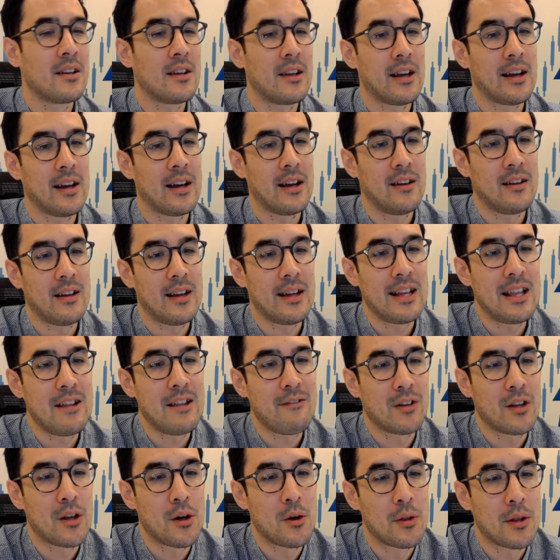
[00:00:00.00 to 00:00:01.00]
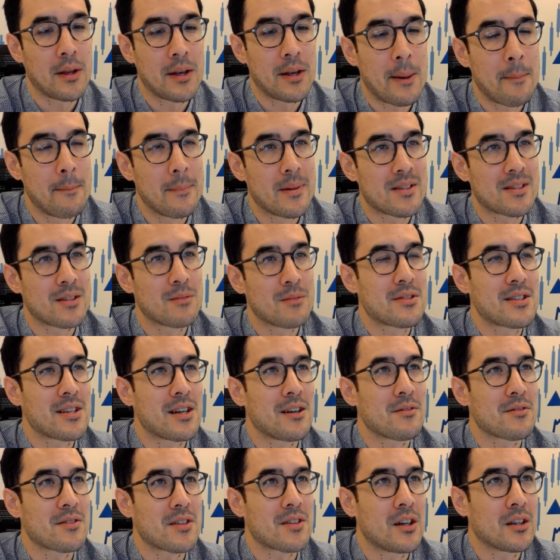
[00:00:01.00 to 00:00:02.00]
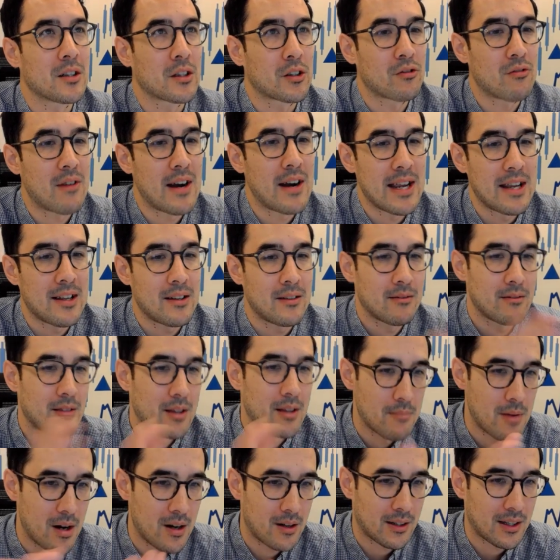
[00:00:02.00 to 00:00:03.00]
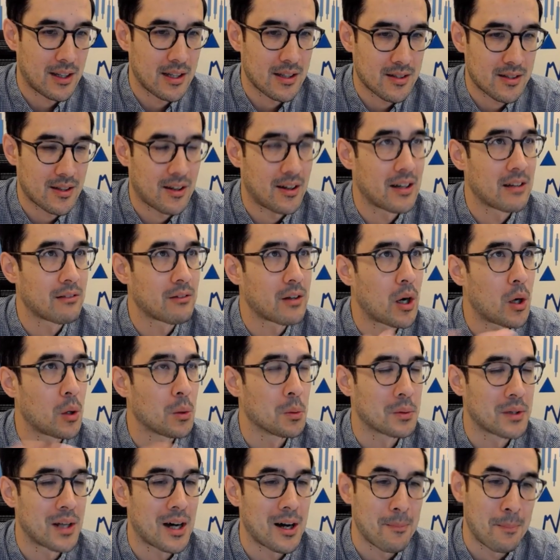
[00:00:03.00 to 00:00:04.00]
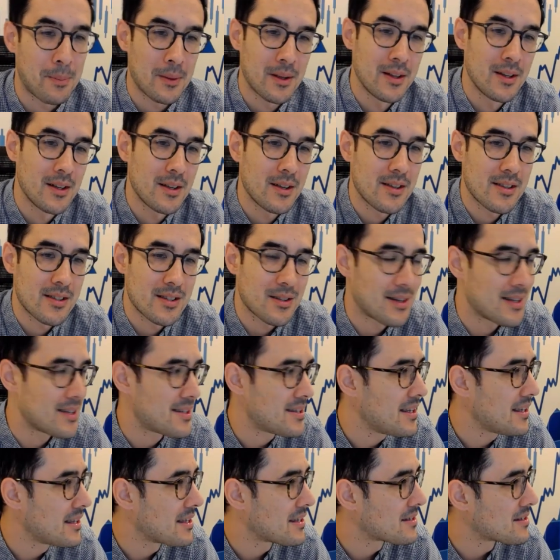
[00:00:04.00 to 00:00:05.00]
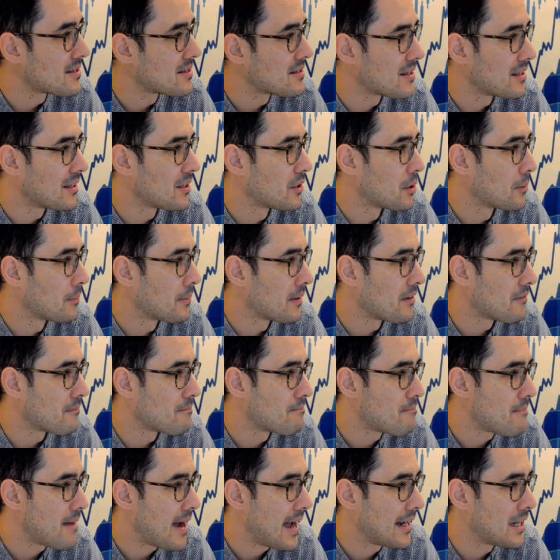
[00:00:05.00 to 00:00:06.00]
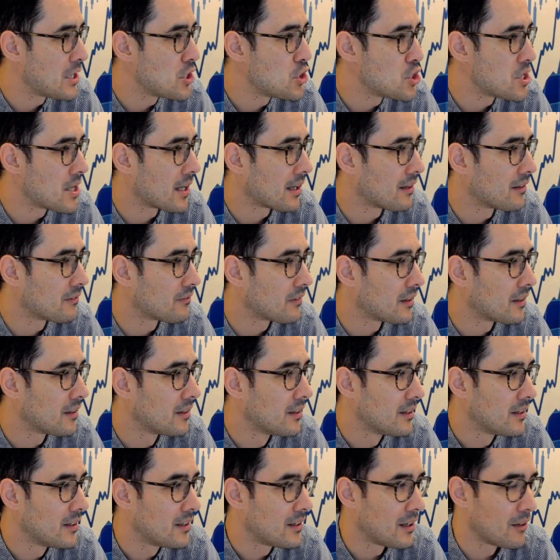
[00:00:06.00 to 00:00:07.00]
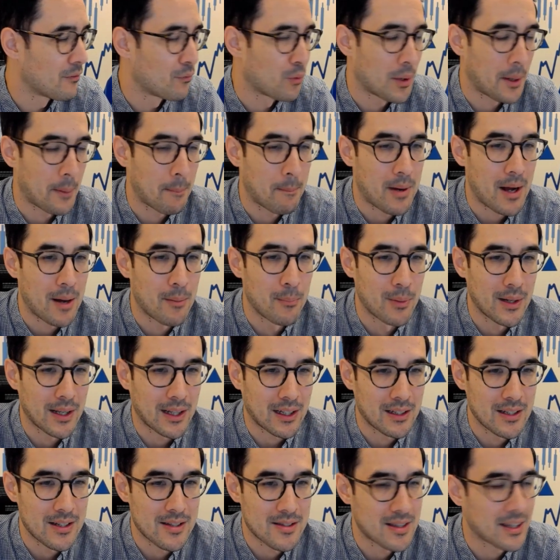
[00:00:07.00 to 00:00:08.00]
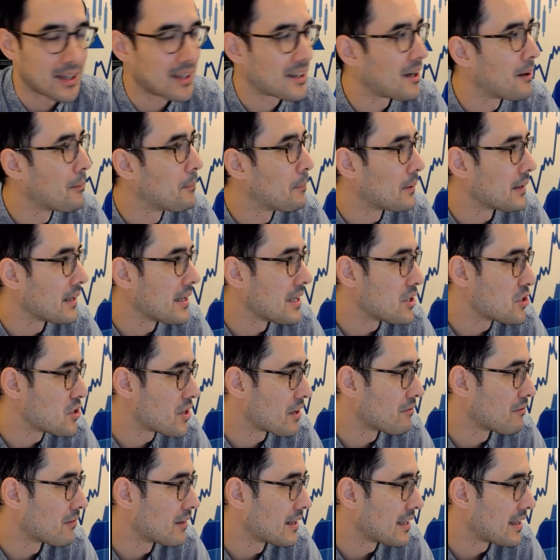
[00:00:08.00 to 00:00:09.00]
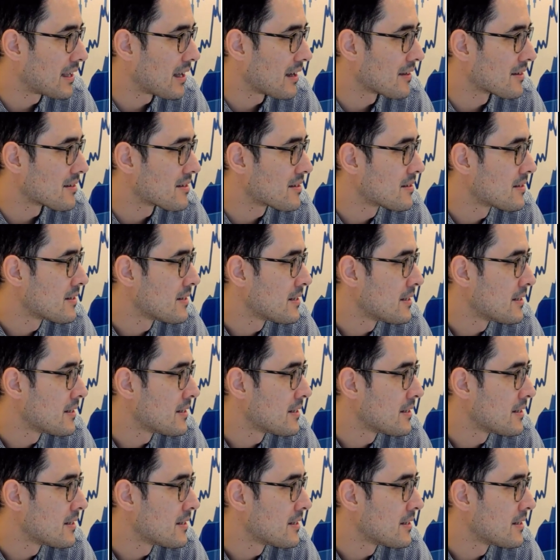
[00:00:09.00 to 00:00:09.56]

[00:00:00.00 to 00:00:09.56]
Uh, and even though the numbers themselves aren't great, the markets kind of hold up. So I see this as a little bit of managing of, a, of what a public listed company generally does.